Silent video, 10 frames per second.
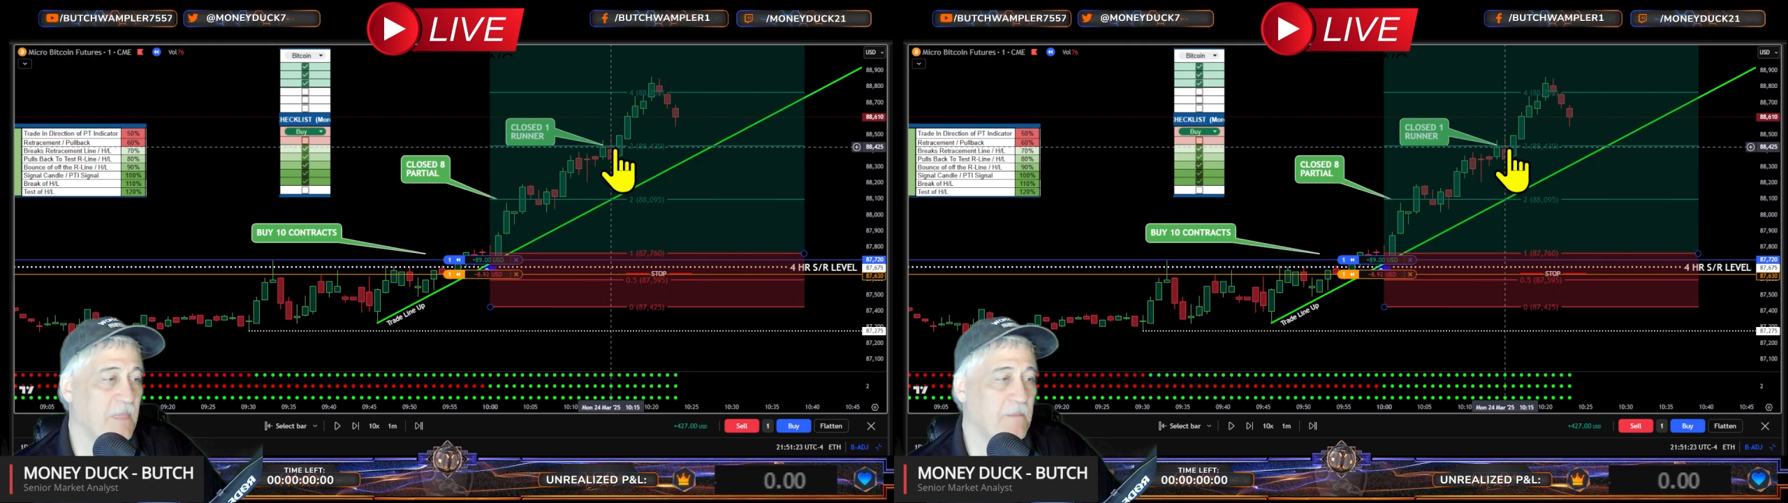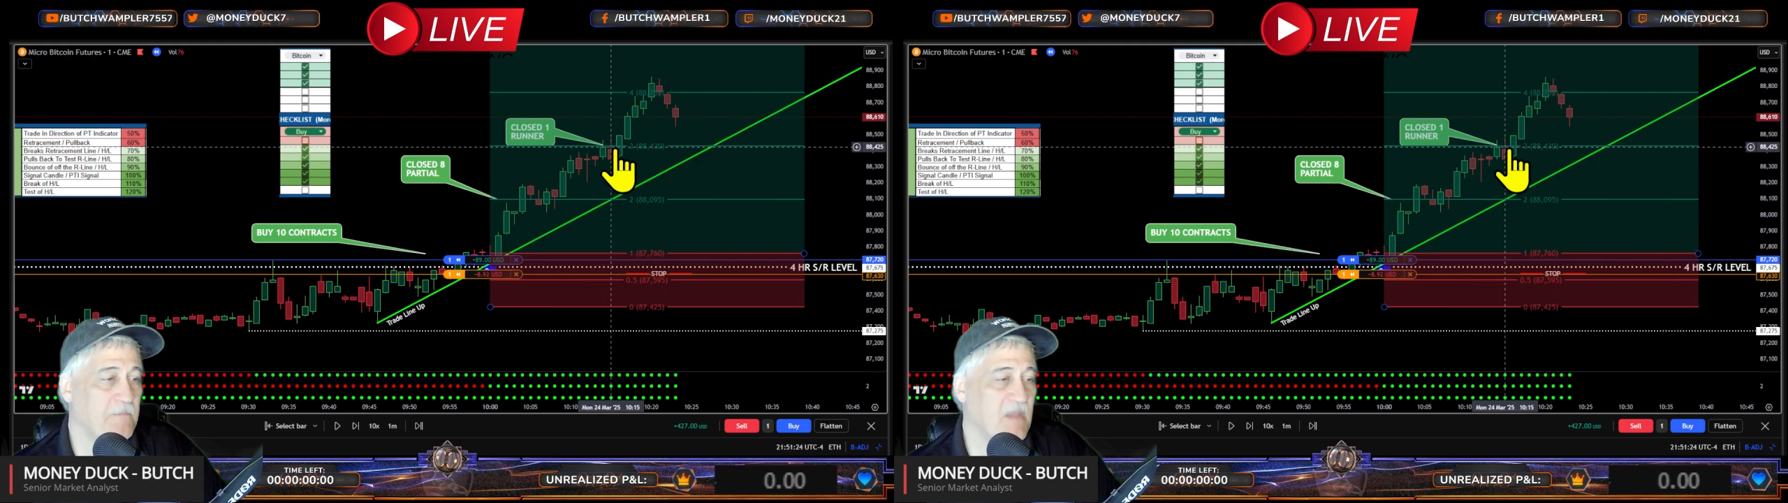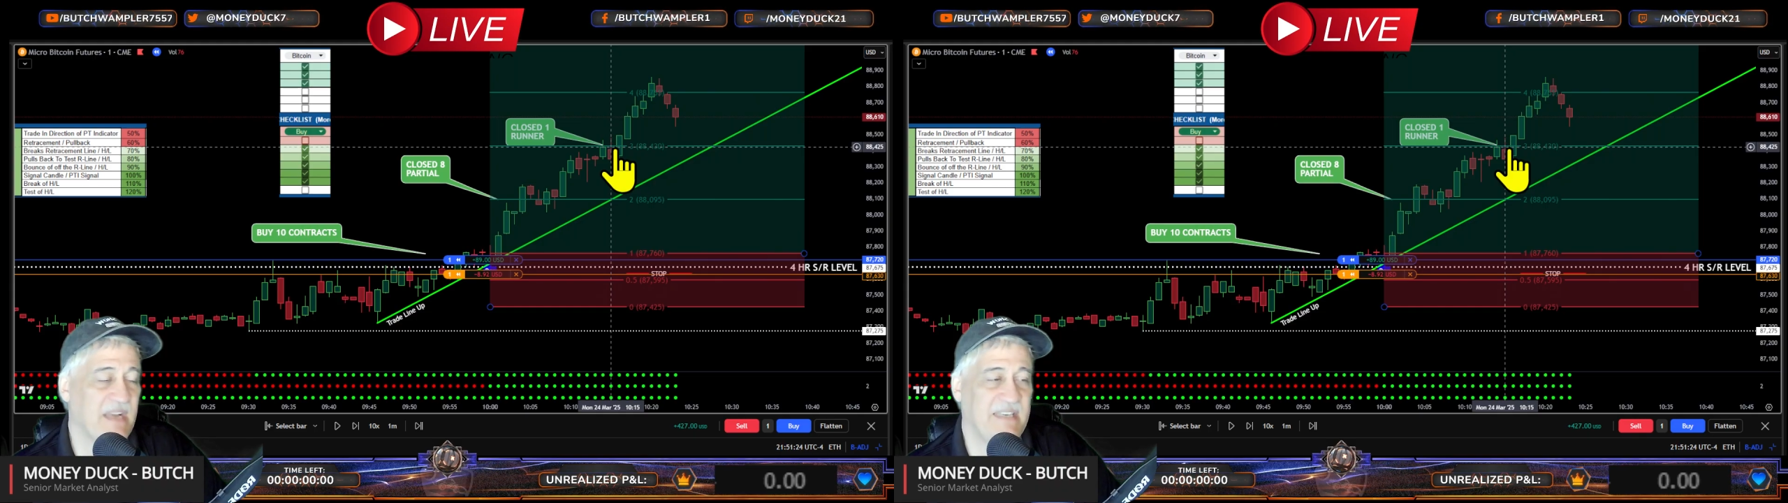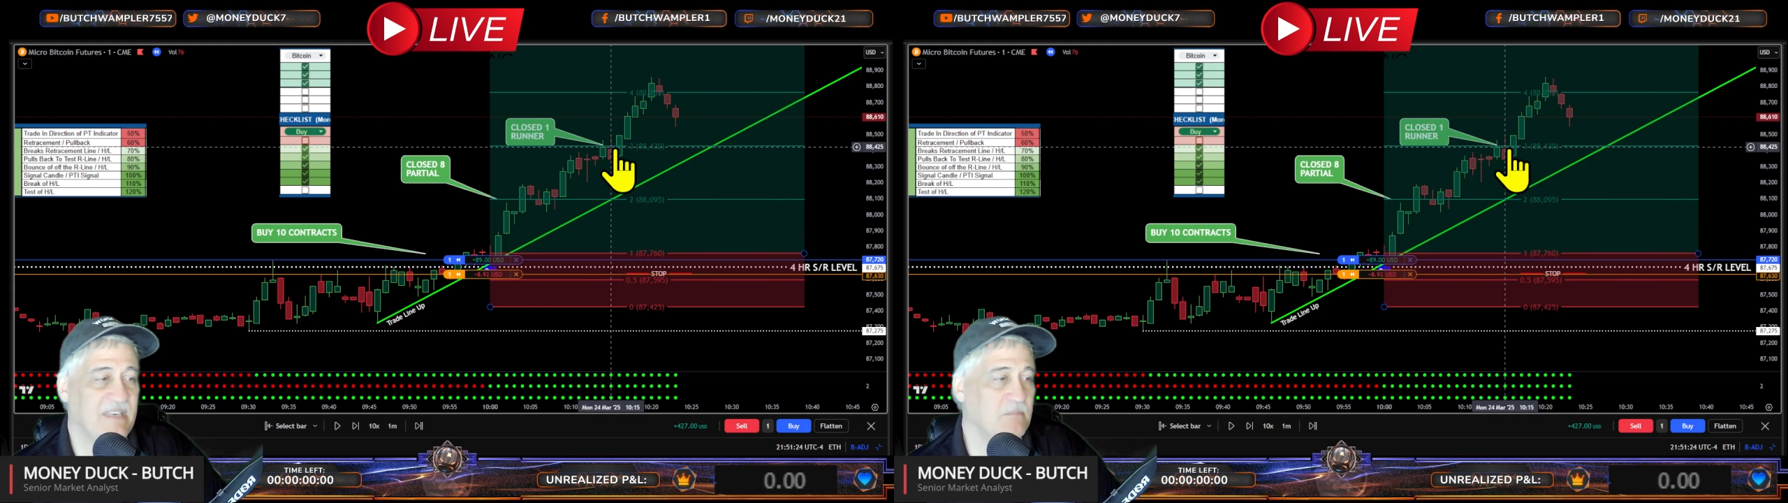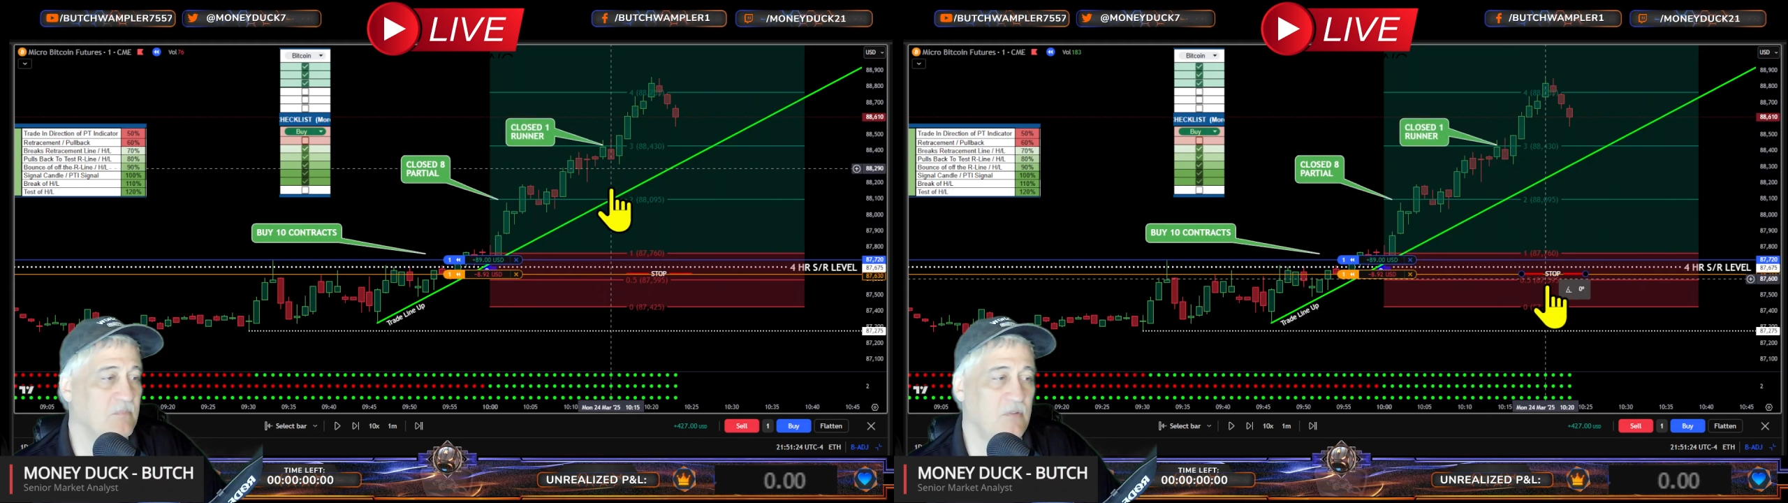I
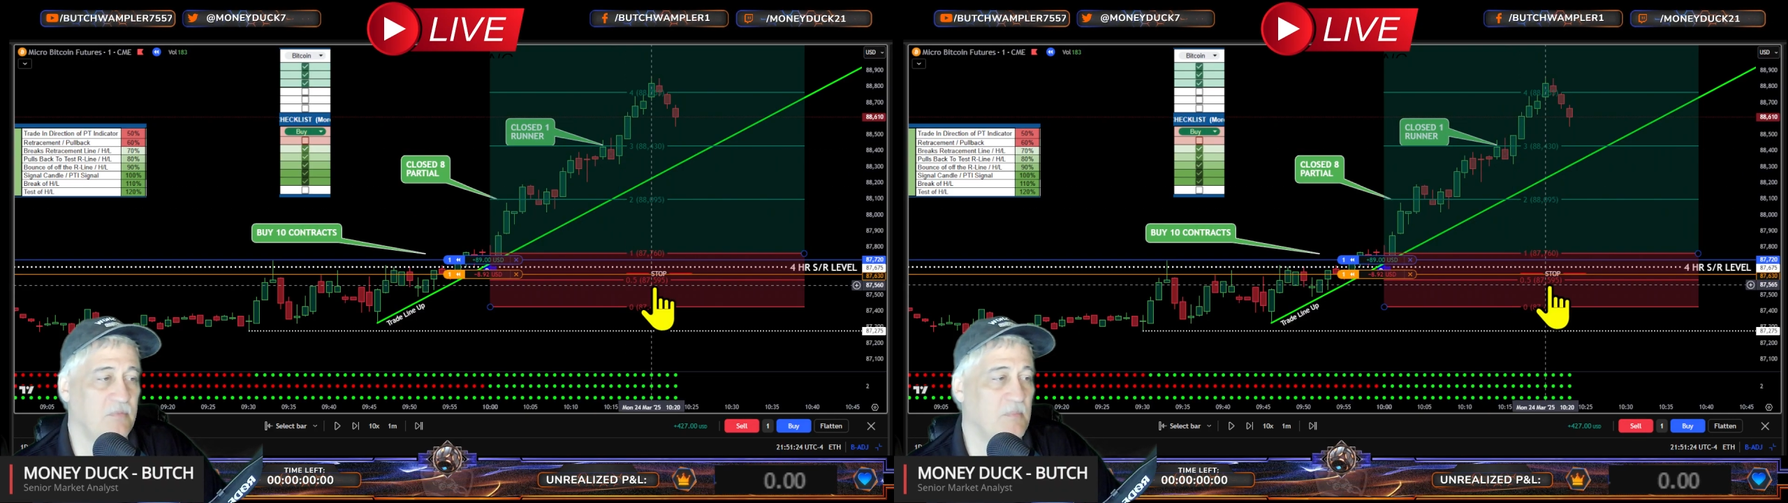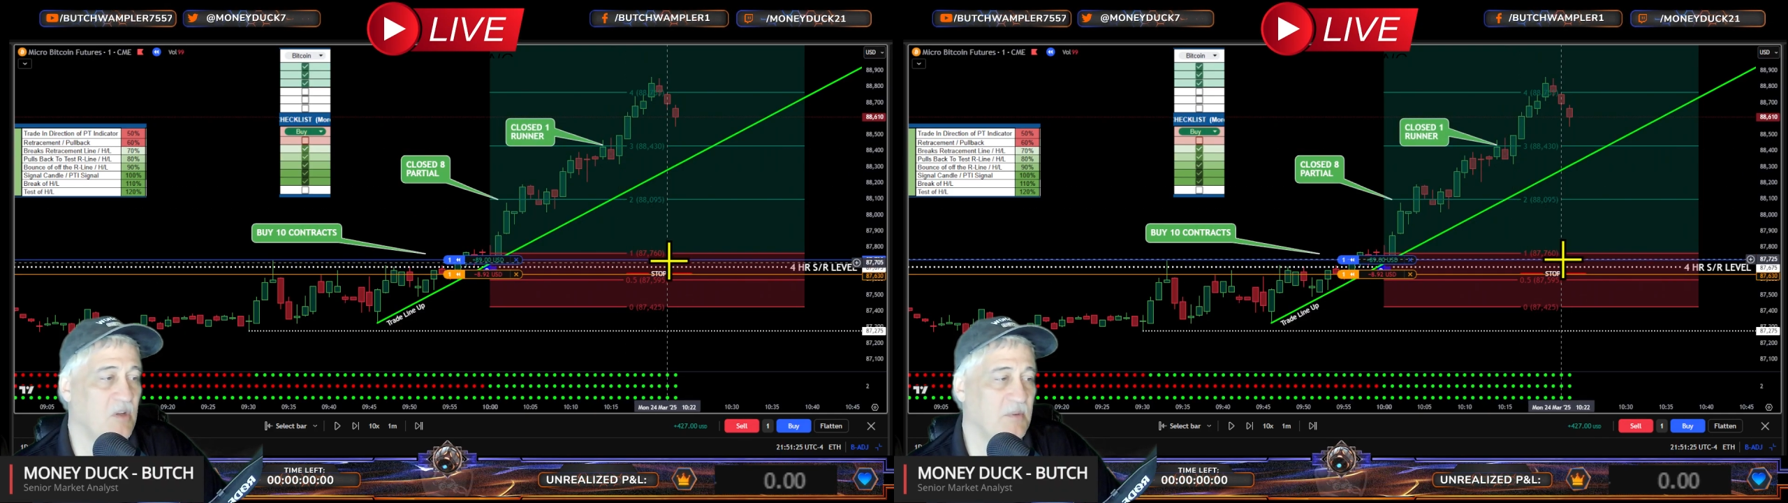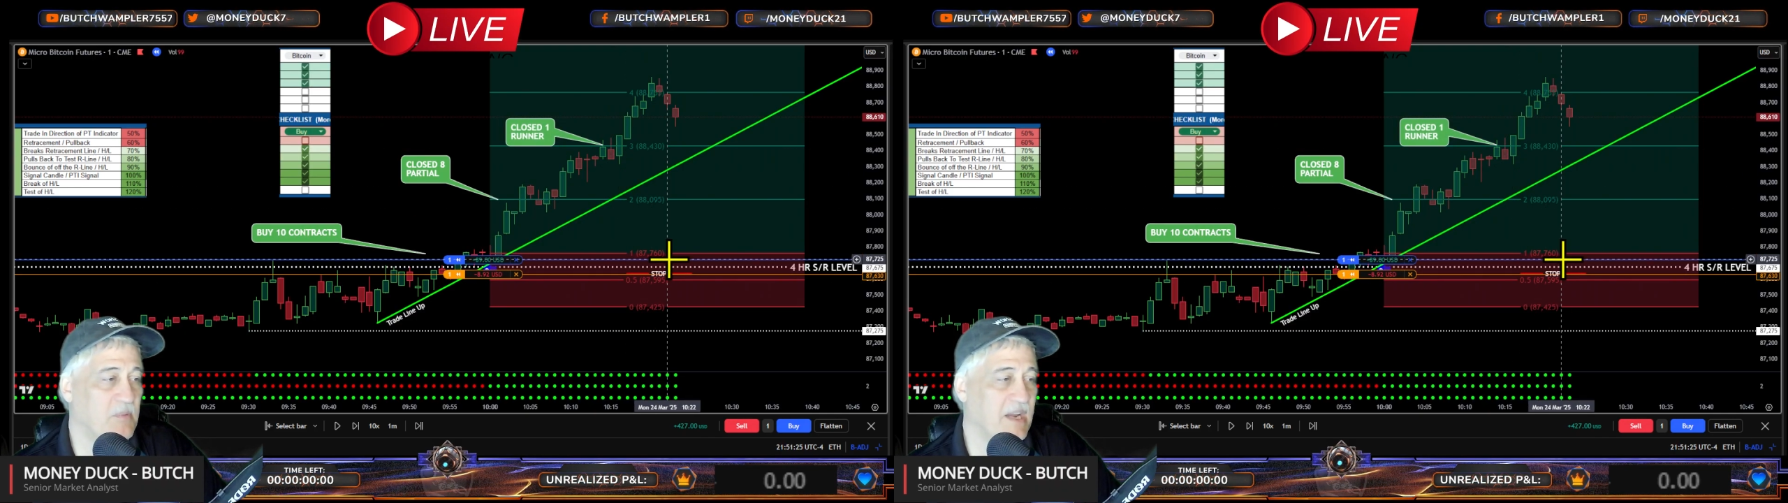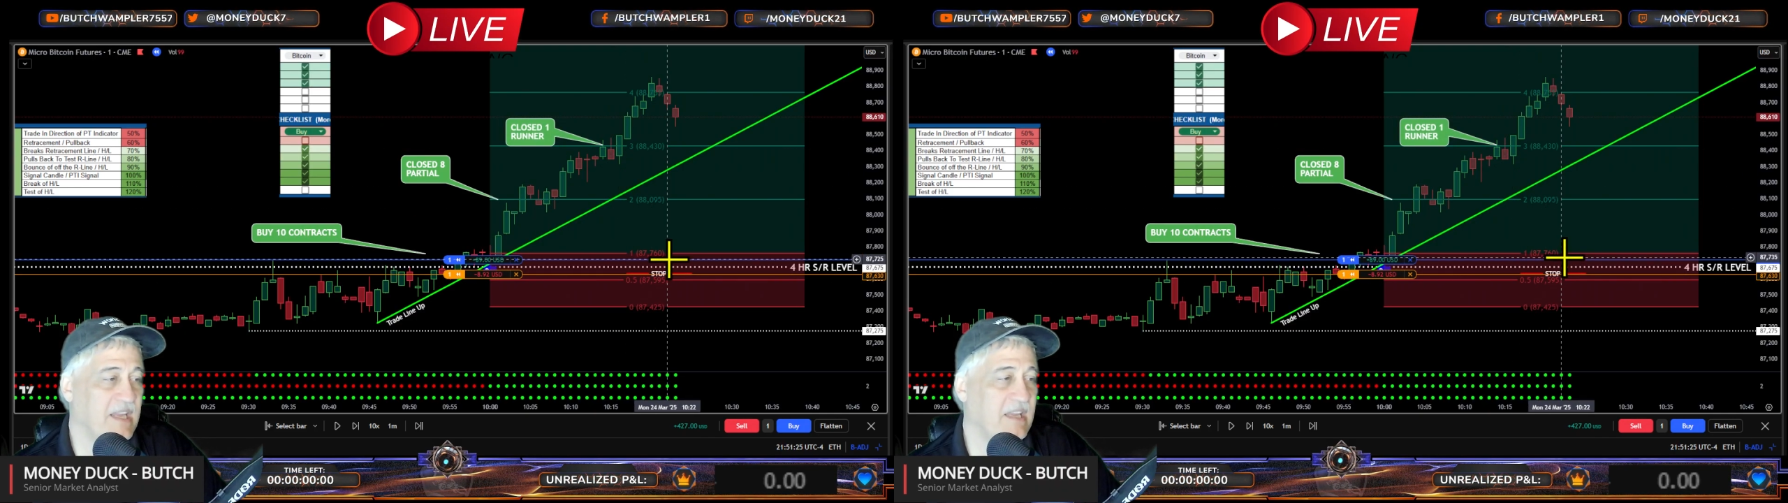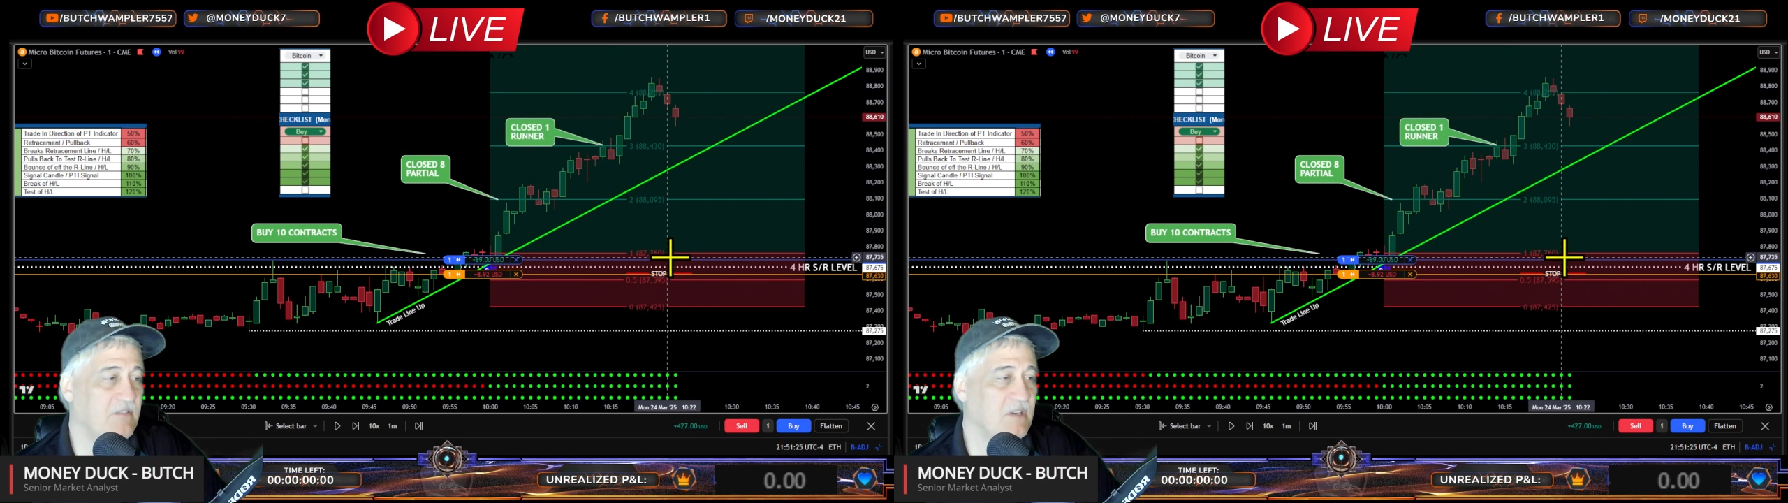didn't move them all to break
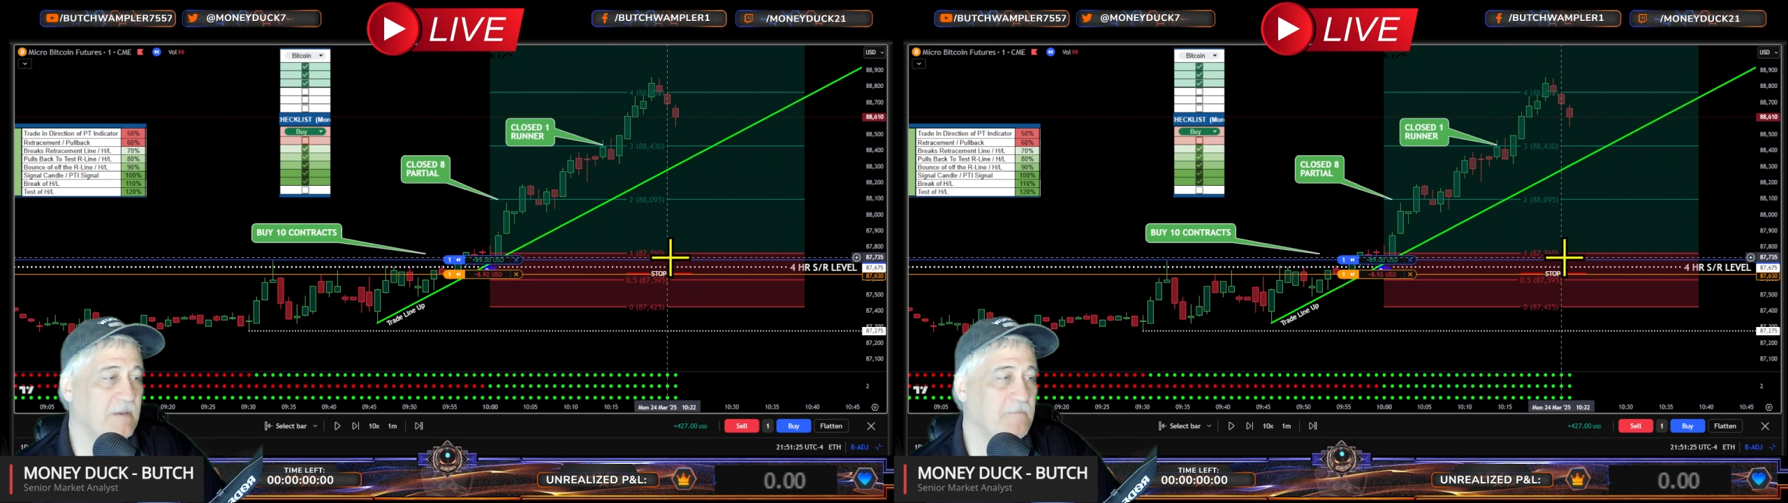even.